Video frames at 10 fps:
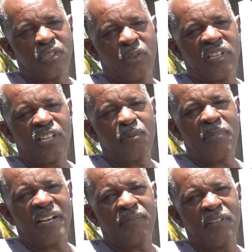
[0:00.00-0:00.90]
they can
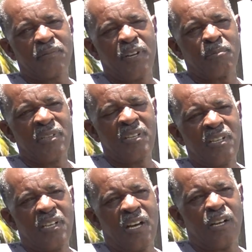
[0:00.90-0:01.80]
benefit from.
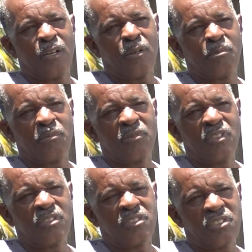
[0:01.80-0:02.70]

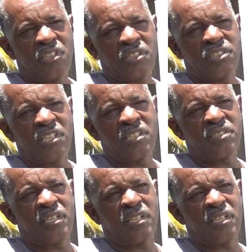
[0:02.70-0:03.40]
Churches